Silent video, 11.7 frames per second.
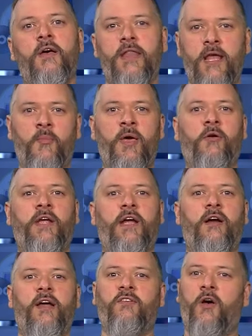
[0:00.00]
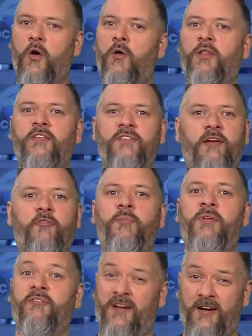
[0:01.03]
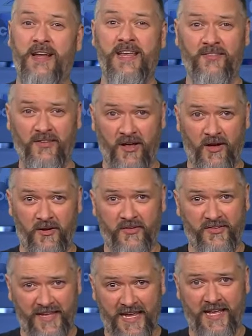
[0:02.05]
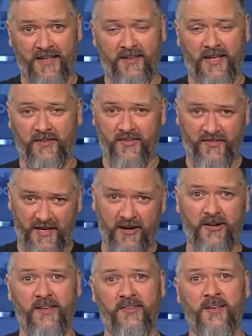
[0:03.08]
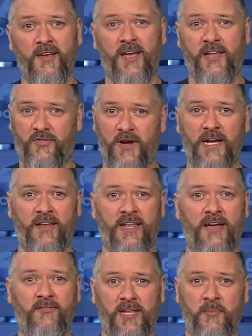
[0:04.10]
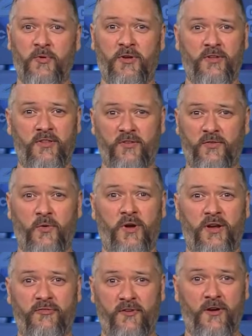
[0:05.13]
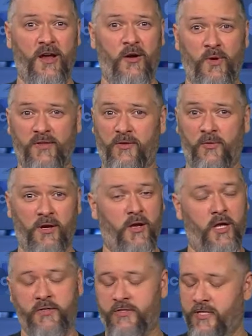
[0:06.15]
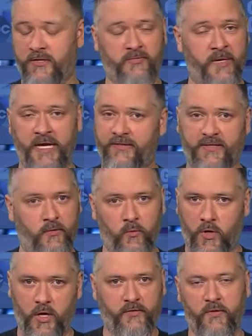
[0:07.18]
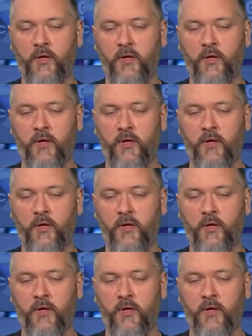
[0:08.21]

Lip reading: Now, Metal Gear as a whole has never been very easy to understand as a series, and trying to dive deeper into the story to figure out what's going on just makes it worse.